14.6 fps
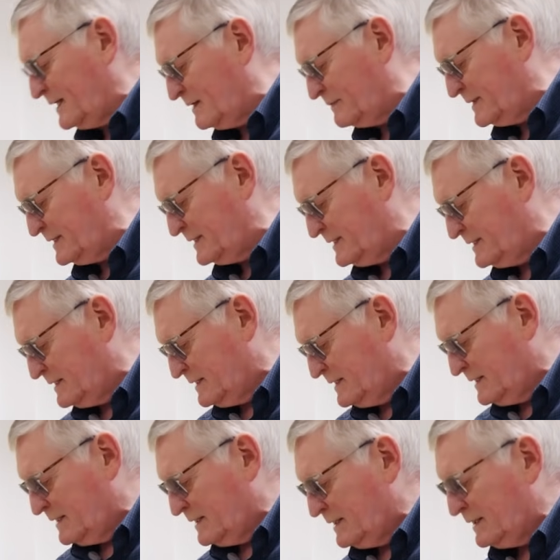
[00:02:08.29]
So Bob
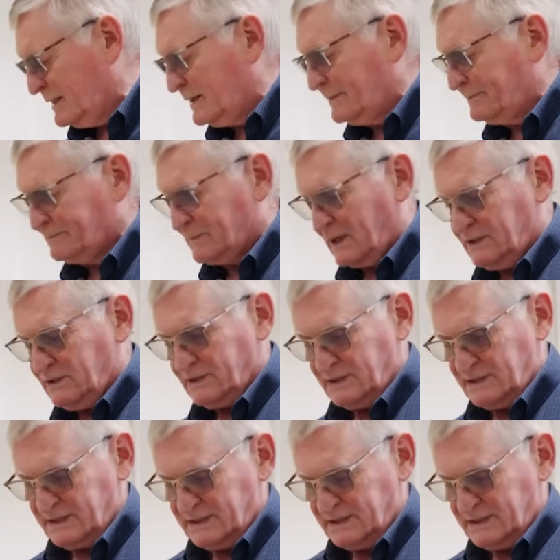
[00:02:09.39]
wanted to design a helmet that